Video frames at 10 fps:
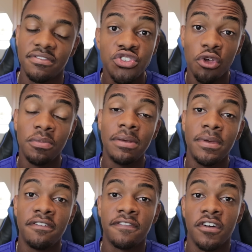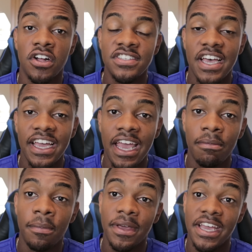So me being France, I came
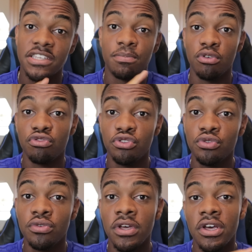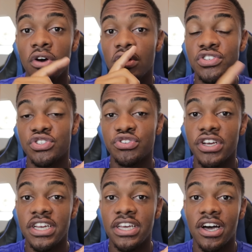up against Peru,
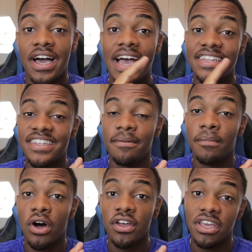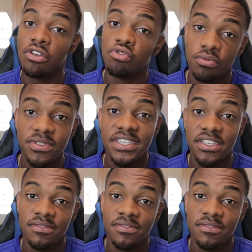Australia and Denmark in Group C.